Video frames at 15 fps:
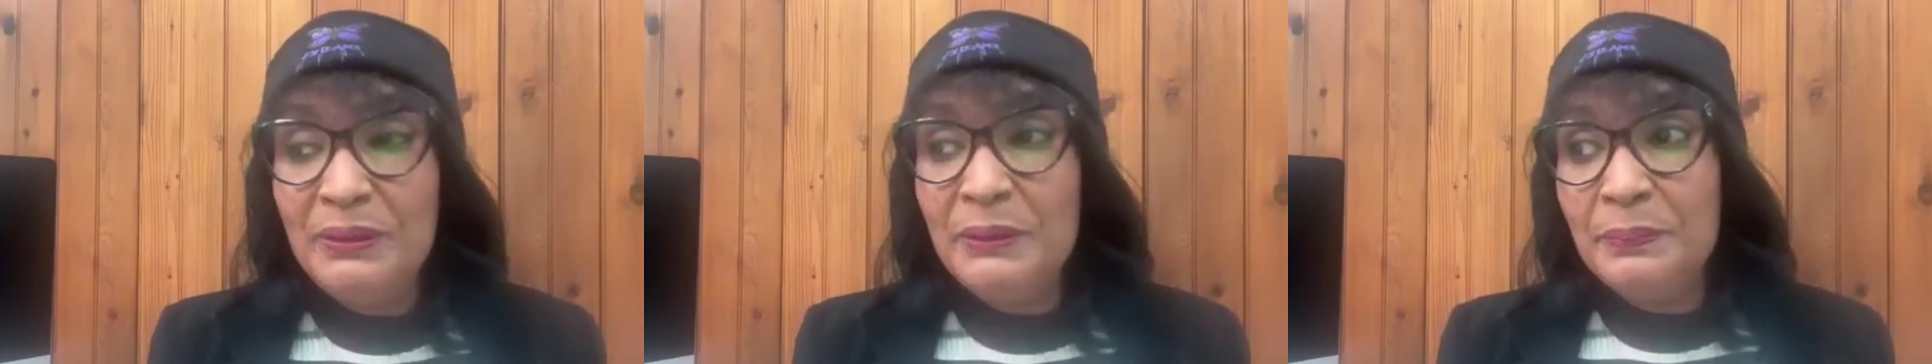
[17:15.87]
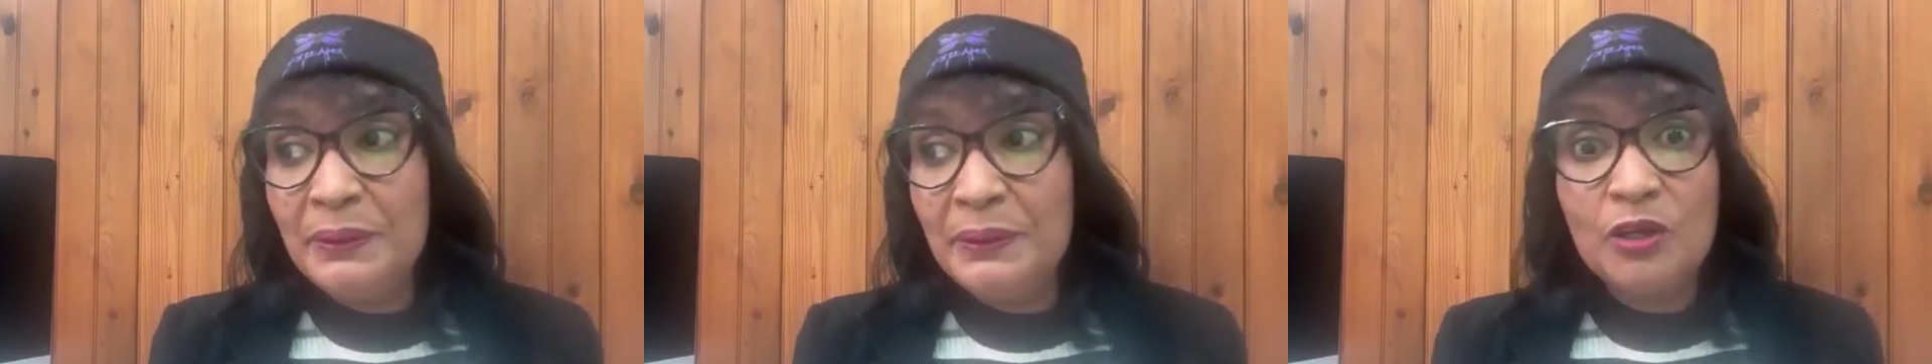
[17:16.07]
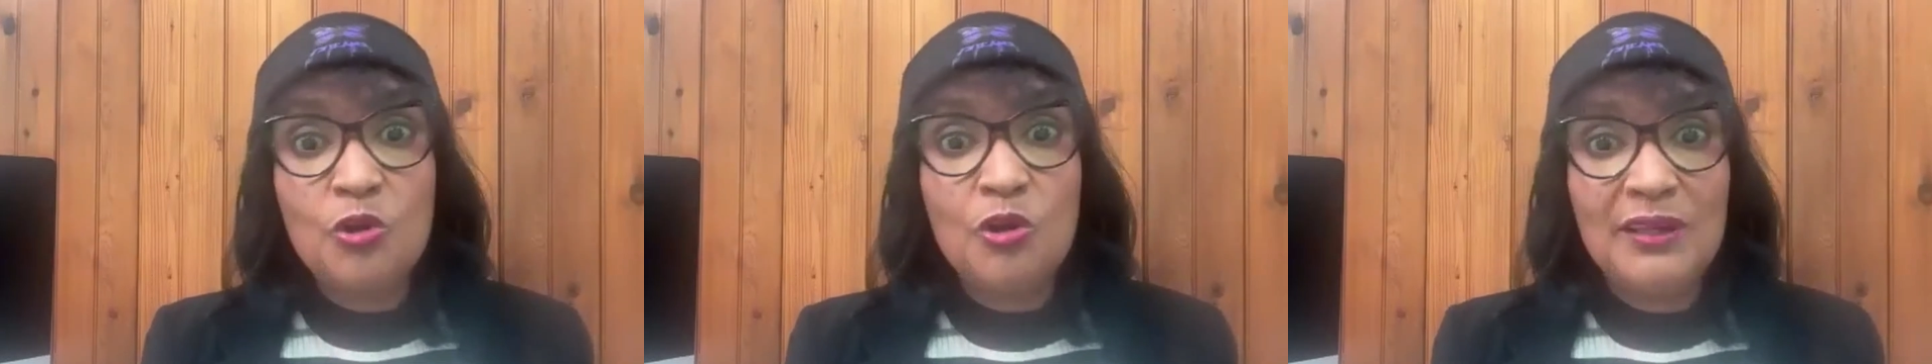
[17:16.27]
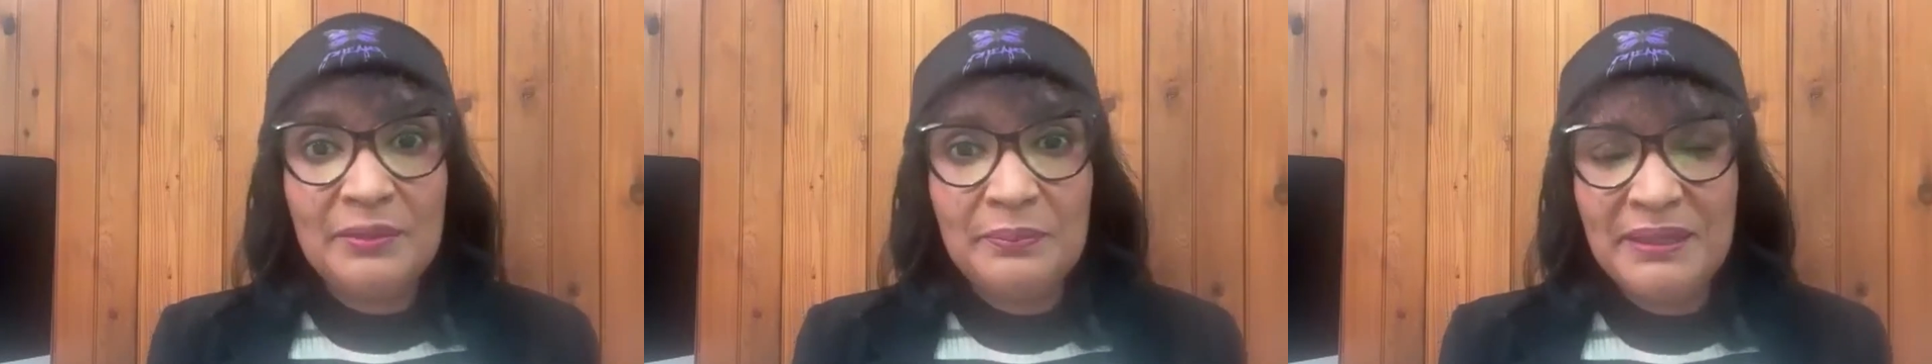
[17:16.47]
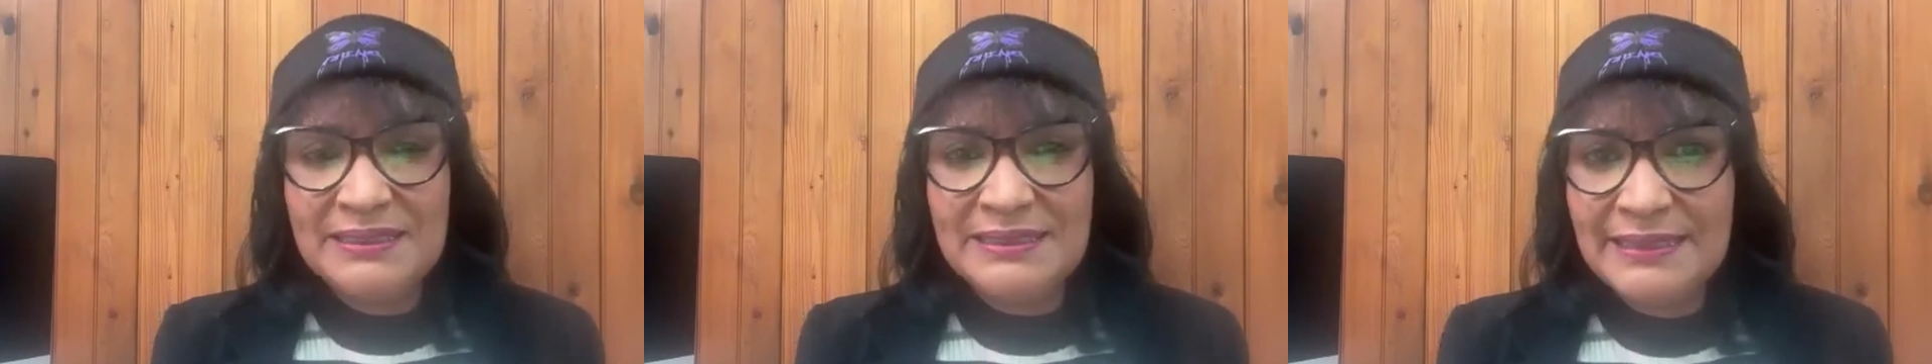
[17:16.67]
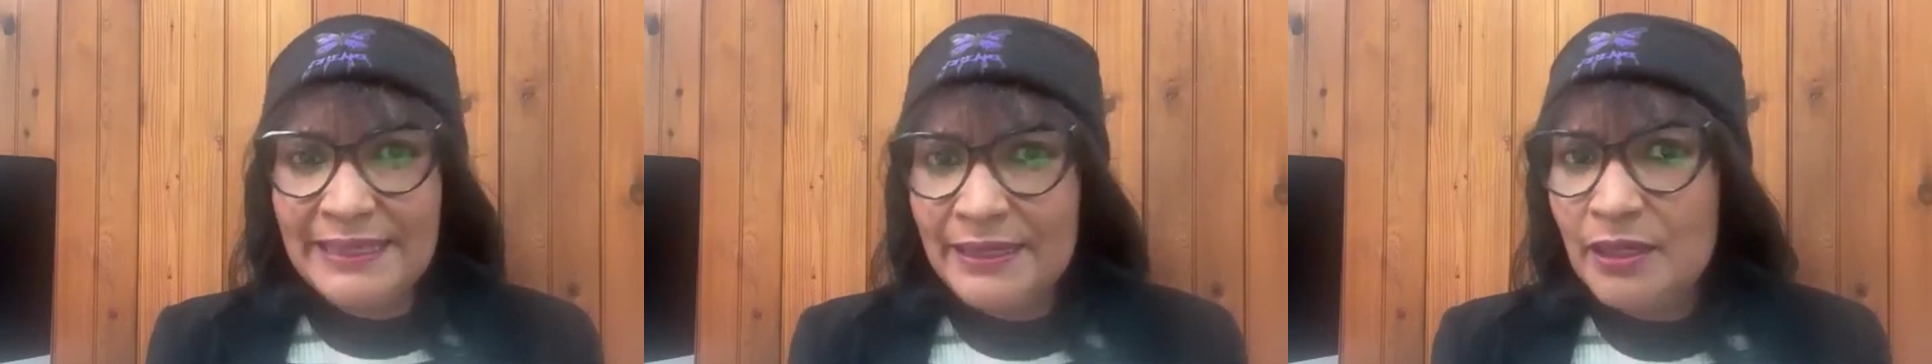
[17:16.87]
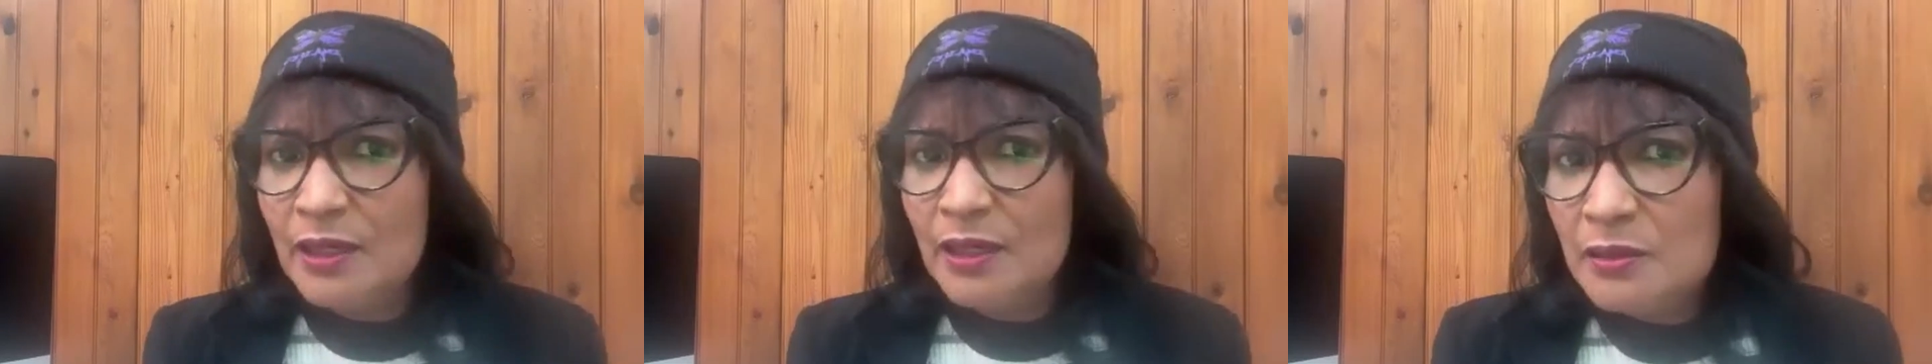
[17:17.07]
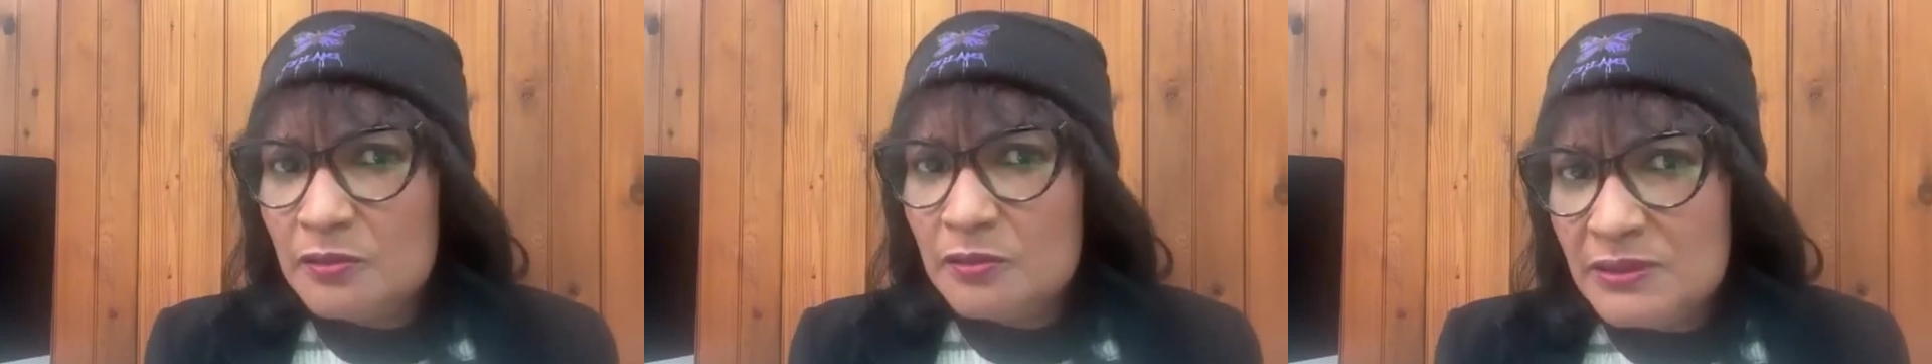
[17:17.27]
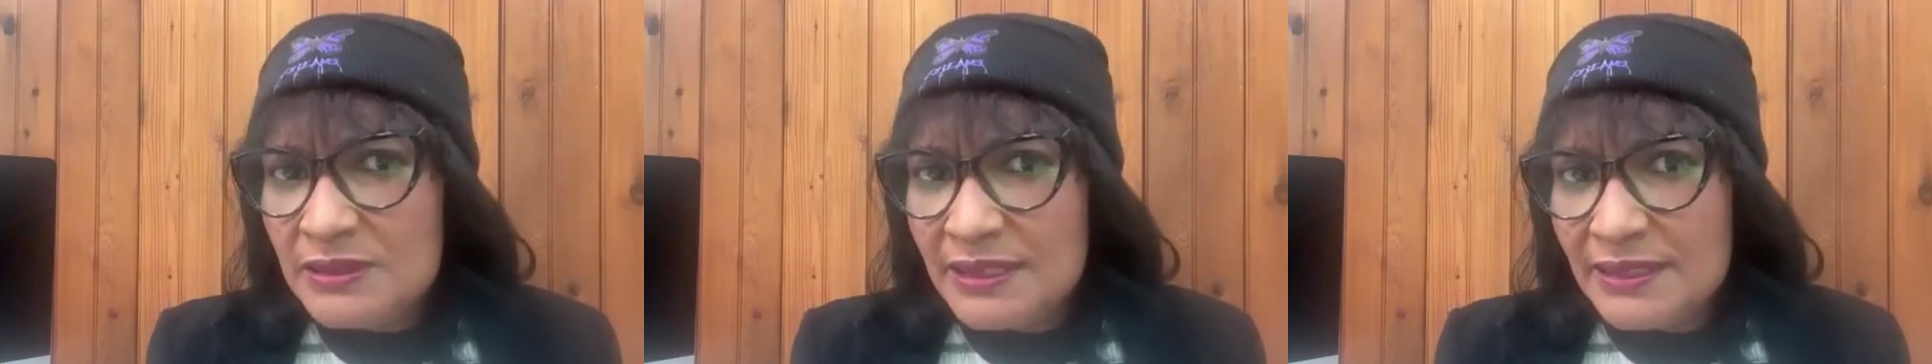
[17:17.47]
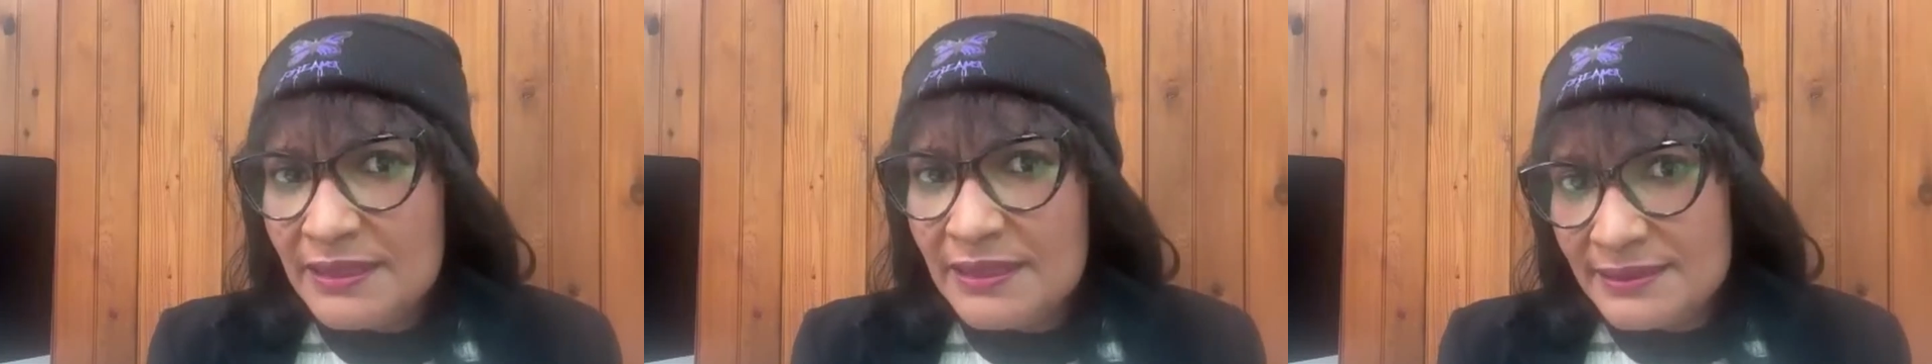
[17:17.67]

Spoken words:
people are calling me and saying, who did